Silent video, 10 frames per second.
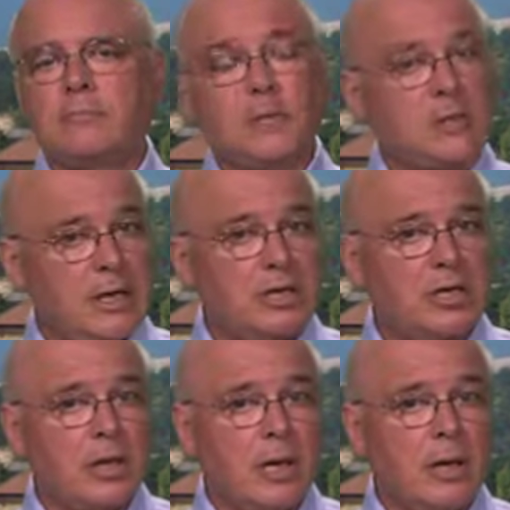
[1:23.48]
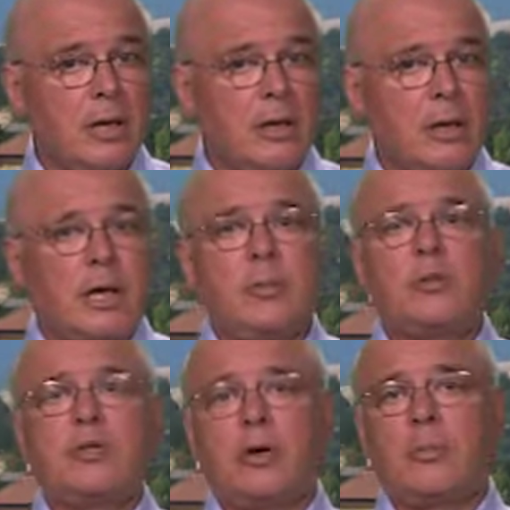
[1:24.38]
Essentially, it
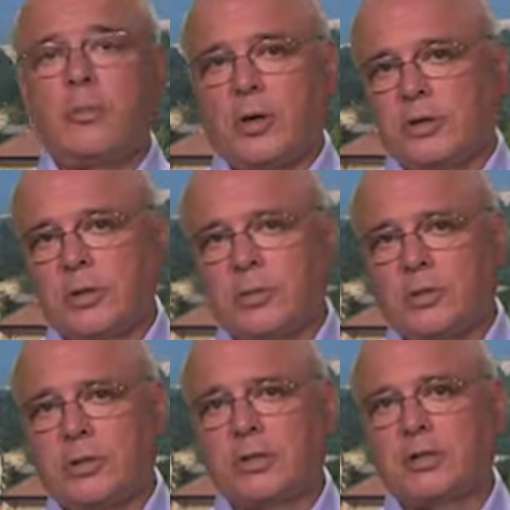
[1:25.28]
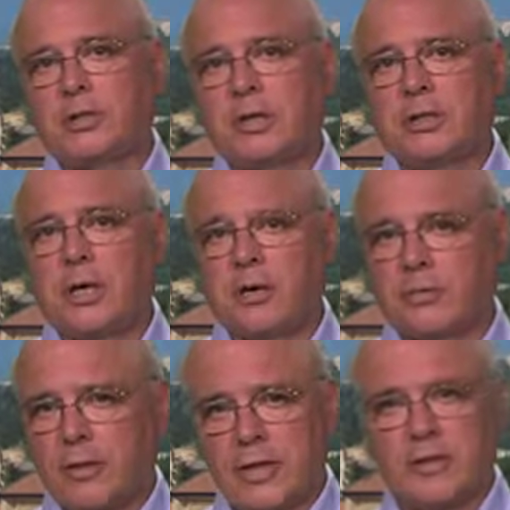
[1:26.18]
was not possible to construct a
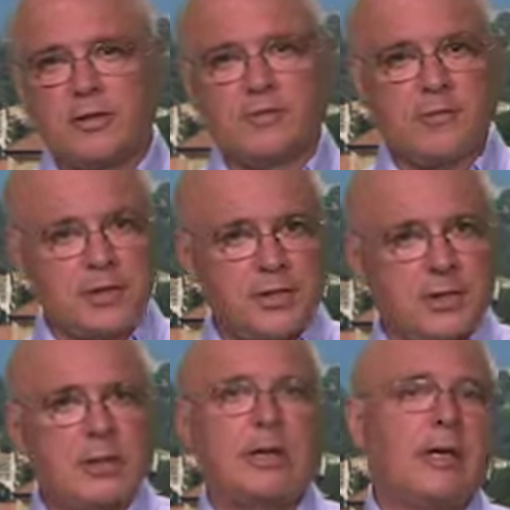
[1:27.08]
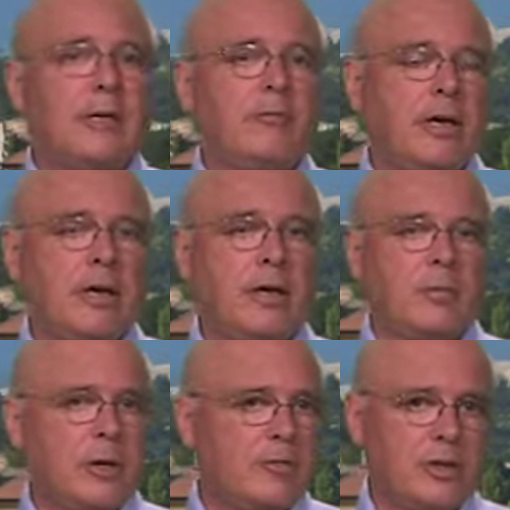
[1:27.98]
relativistically
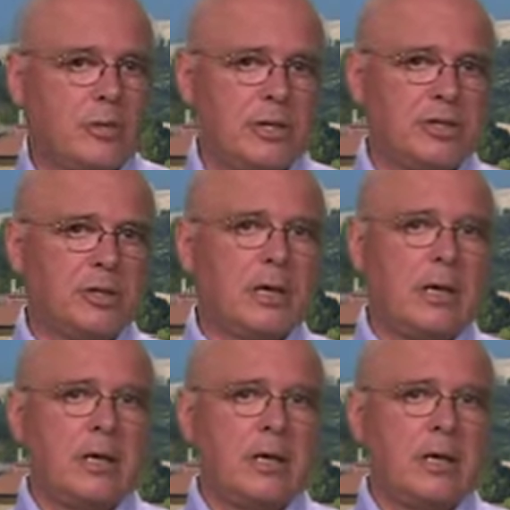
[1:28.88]
invariant wave equation